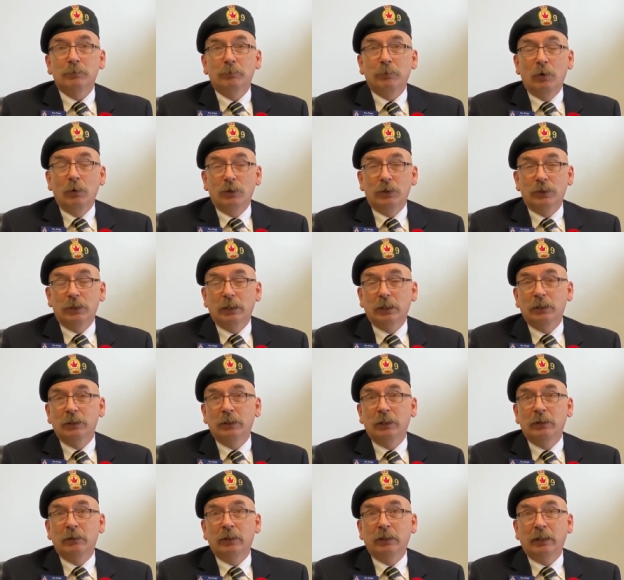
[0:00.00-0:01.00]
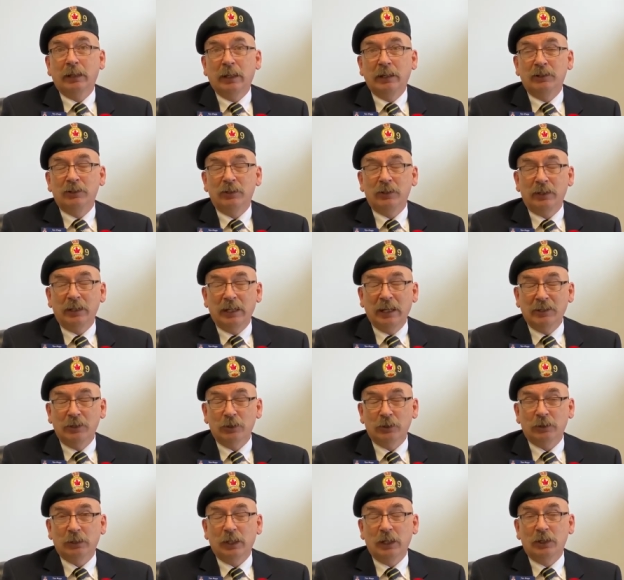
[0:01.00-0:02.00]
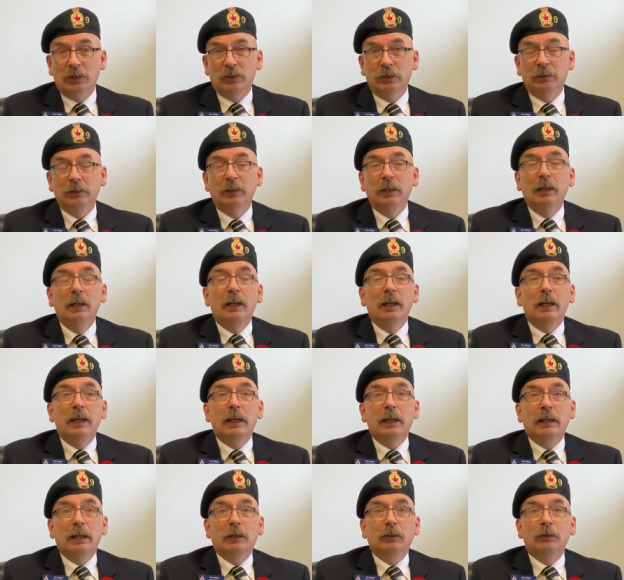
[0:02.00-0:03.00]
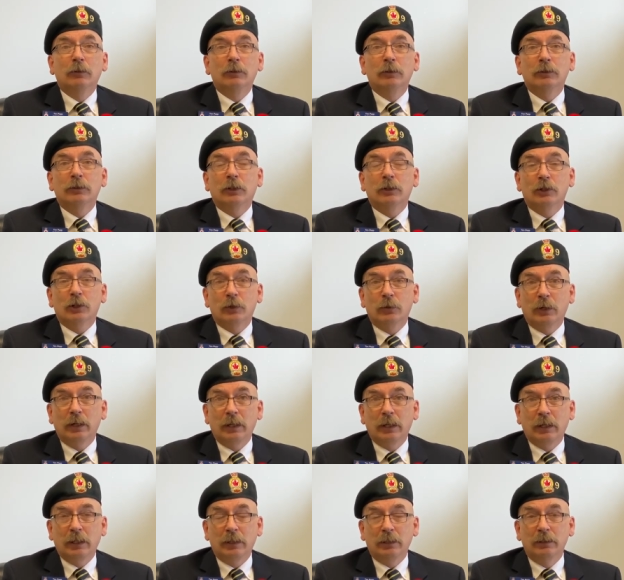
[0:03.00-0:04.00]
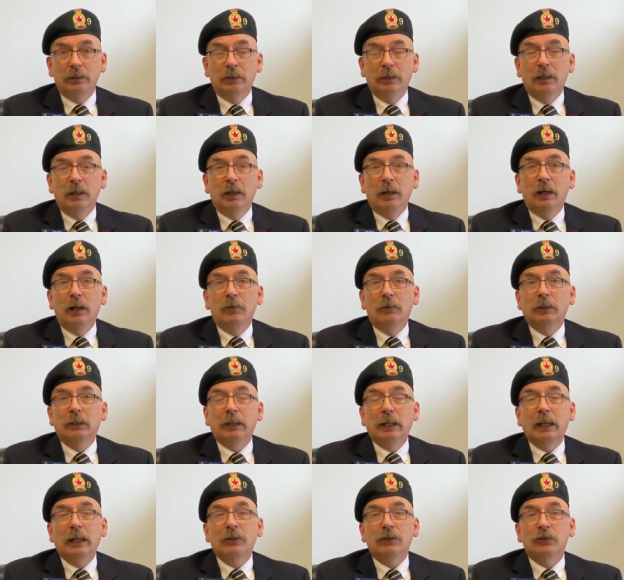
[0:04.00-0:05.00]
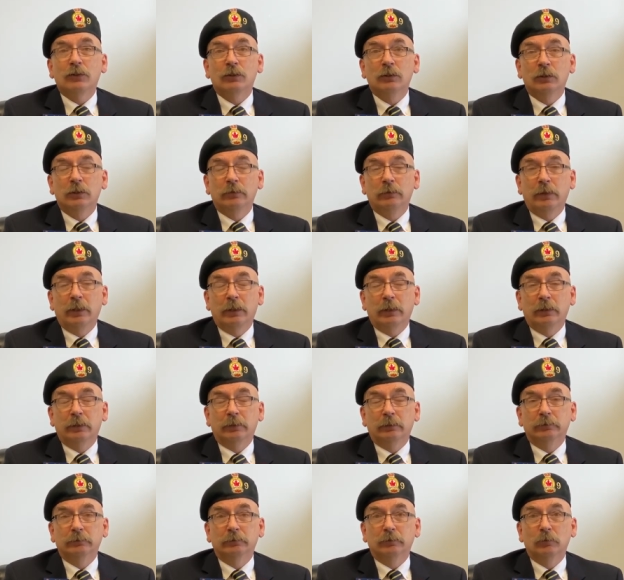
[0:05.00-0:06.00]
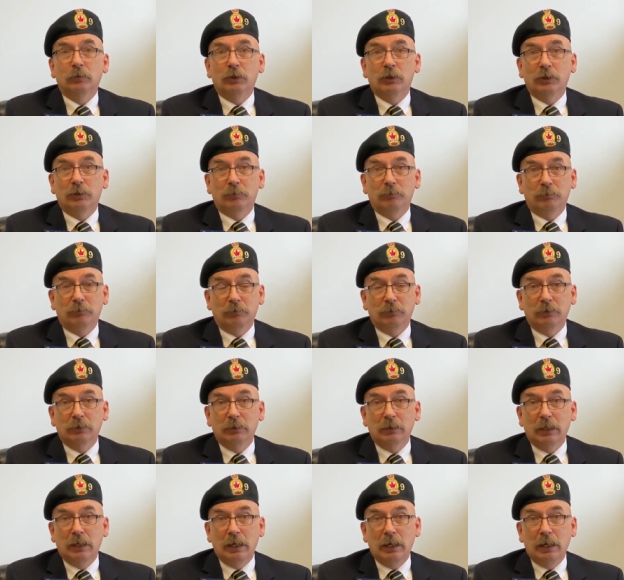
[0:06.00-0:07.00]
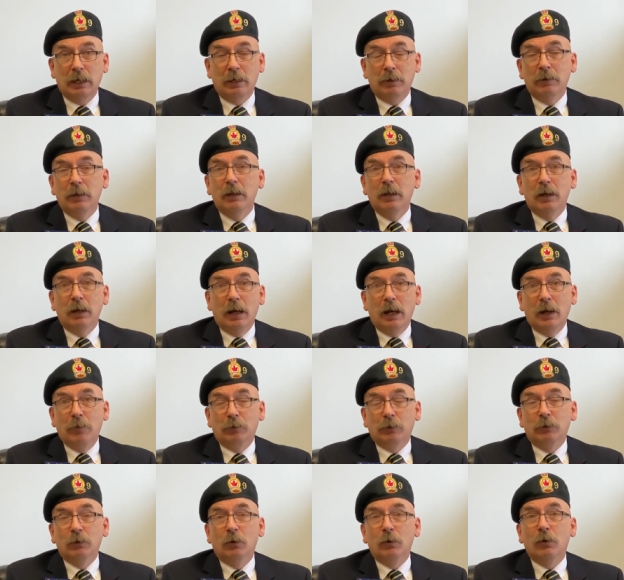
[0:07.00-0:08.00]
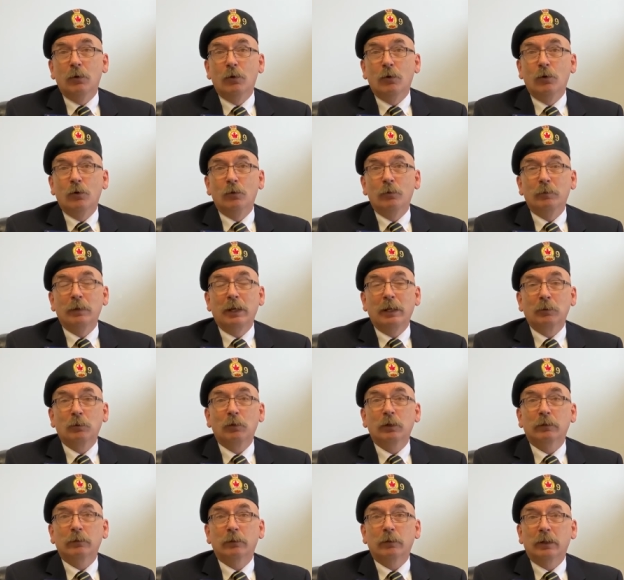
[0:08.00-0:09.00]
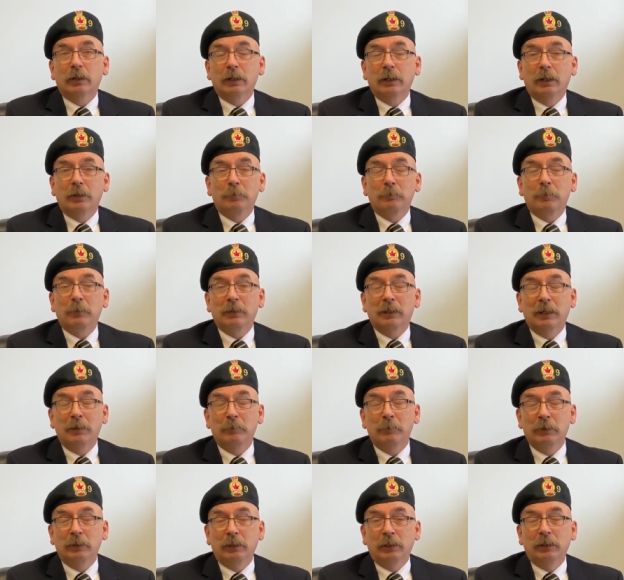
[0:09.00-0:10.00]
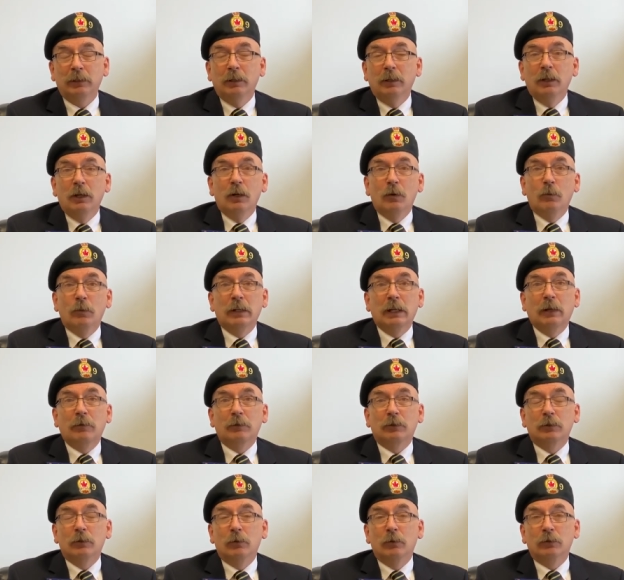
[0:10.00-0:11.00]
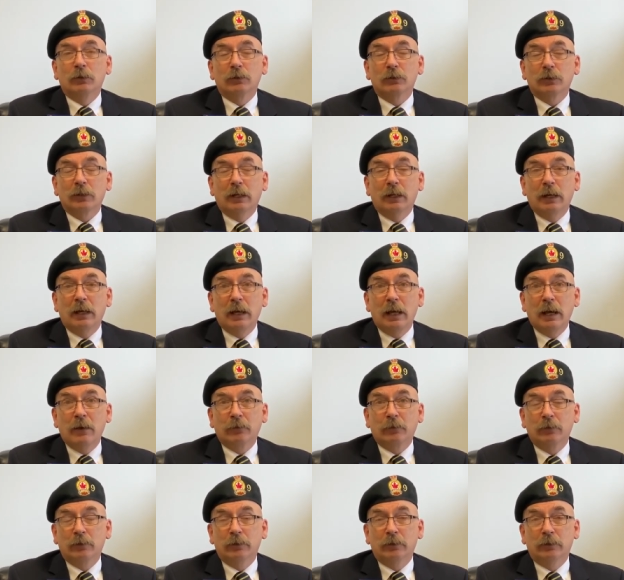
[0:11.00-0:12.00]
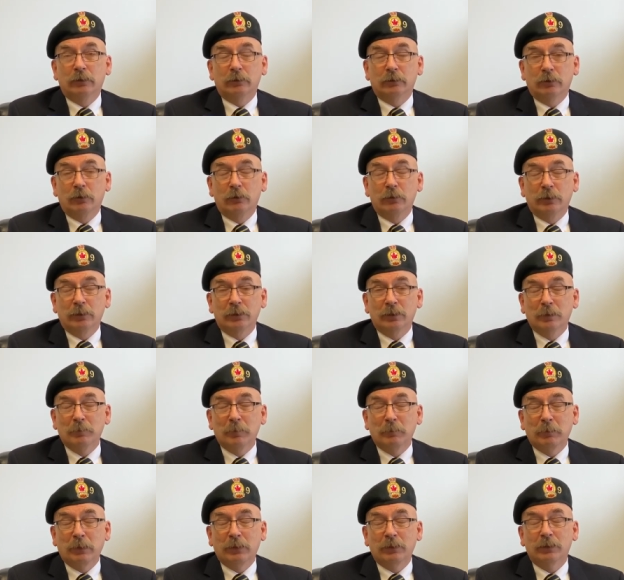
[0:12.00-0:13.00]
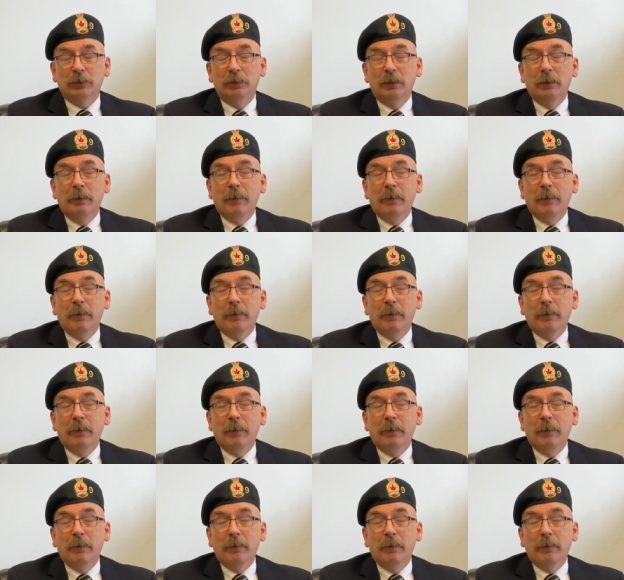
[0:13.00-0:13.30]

post-secondary ed education, and I learned a trade of a land surveyor, which uh, I would go home and work for a com company when I was going to, uh, after, during the summer months,